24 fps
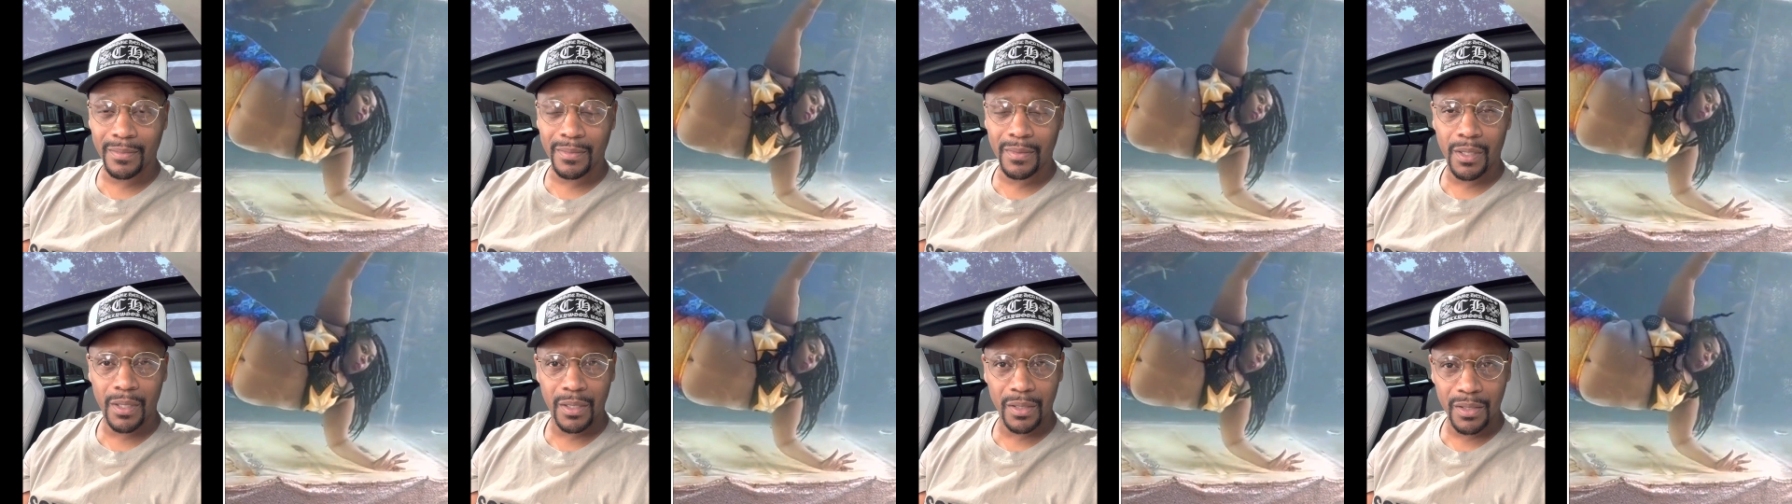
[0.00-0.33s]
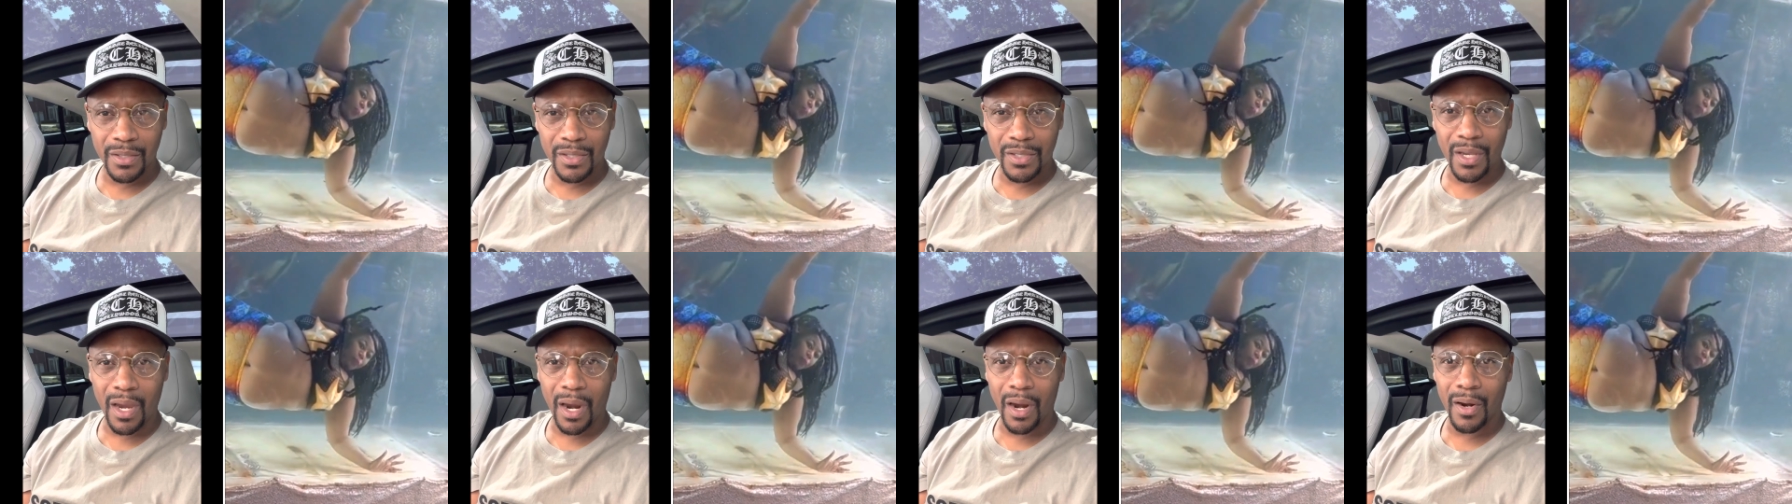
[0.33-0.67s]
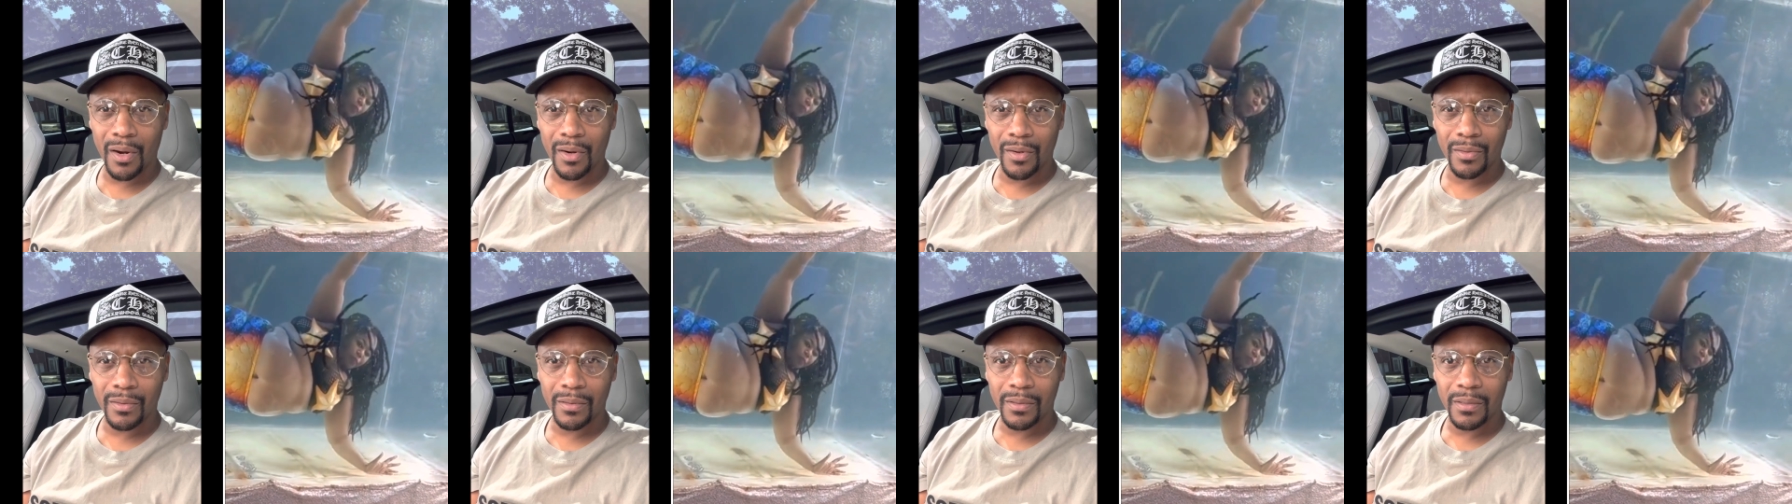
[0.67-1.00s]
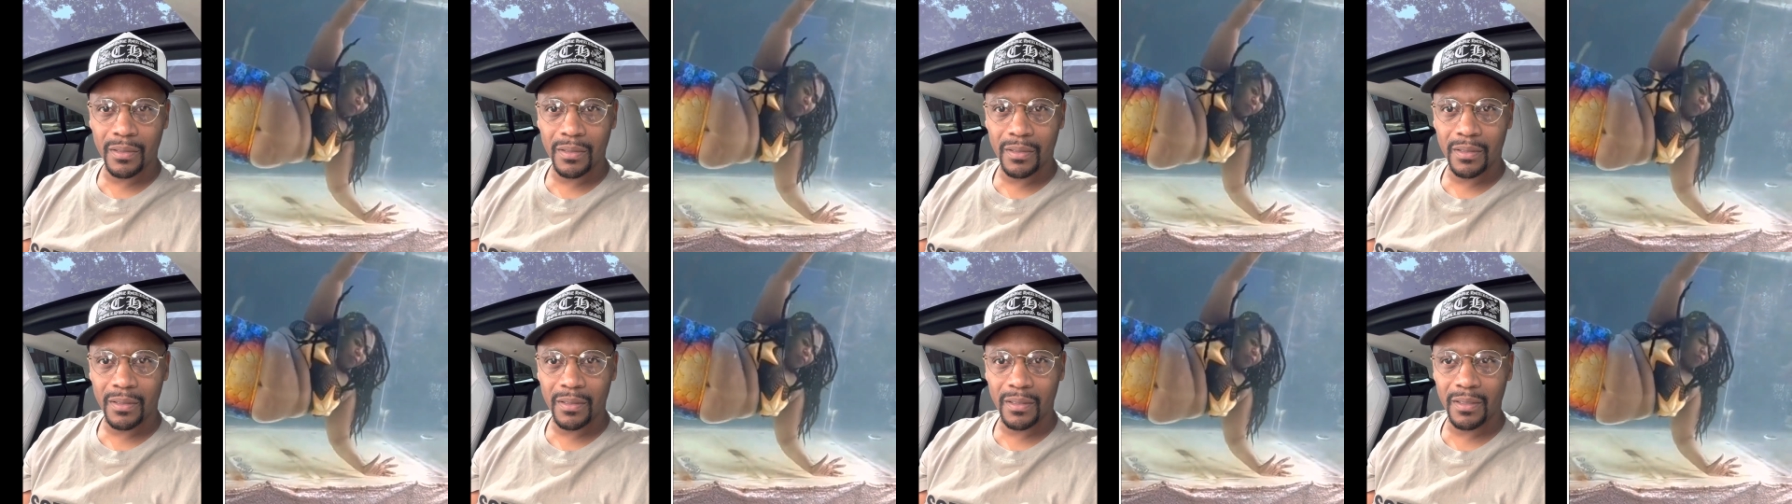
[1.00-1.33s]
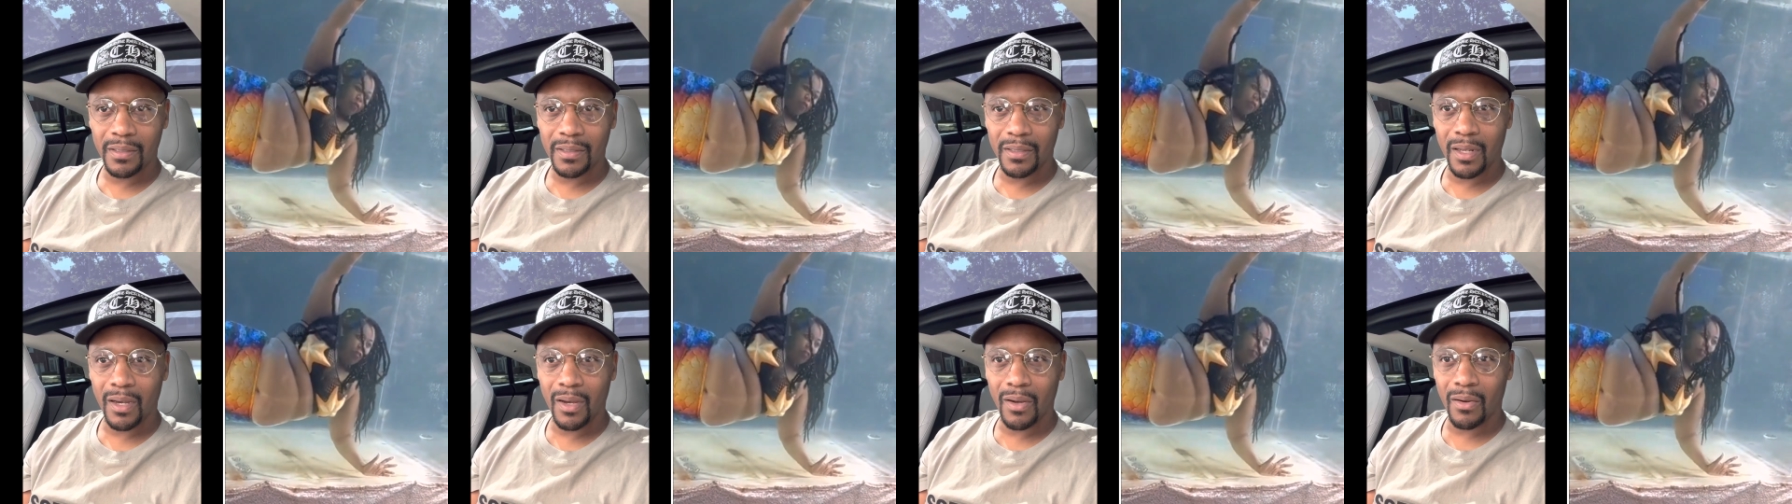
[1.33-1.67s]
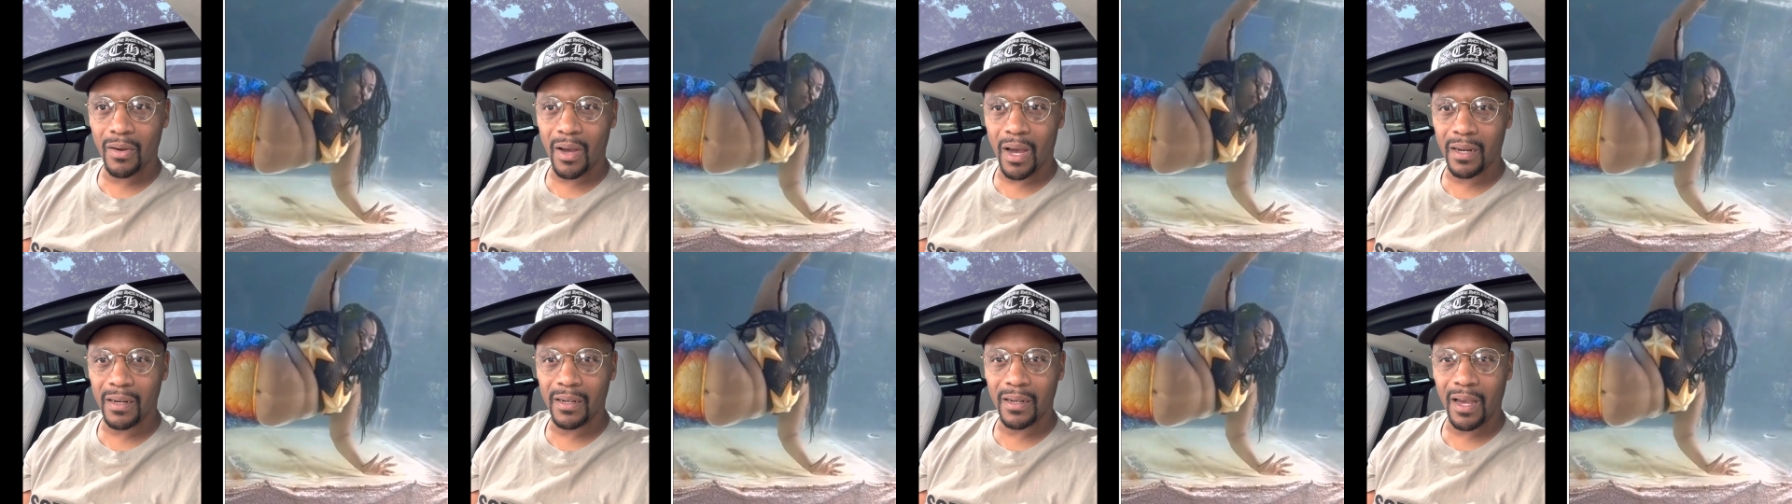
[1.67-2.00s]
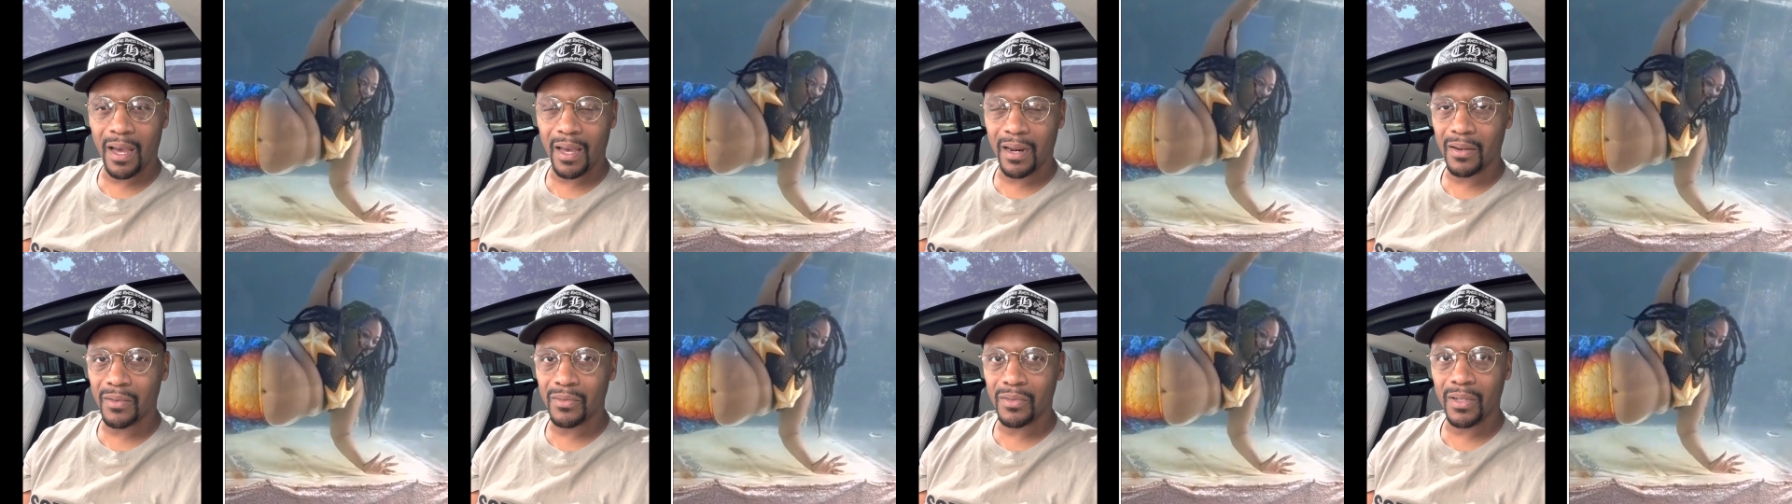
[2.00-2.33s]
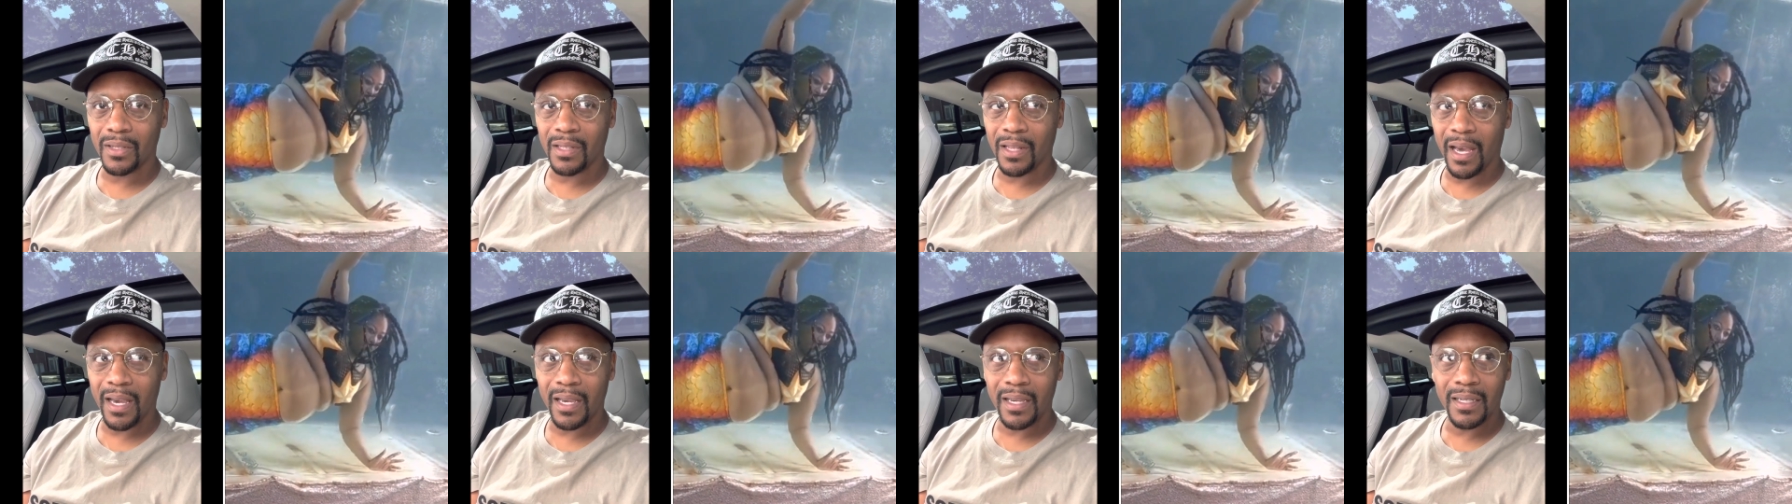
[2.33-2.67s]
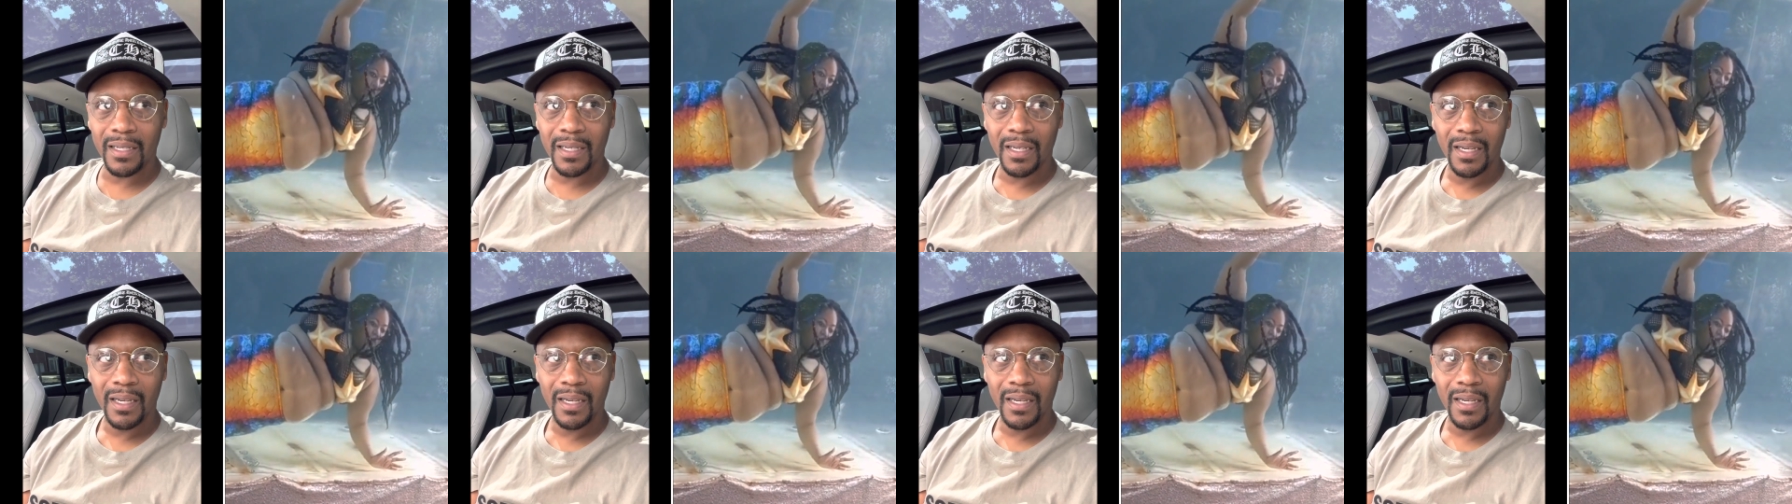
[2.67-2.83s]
concerned. You know, I don't, like,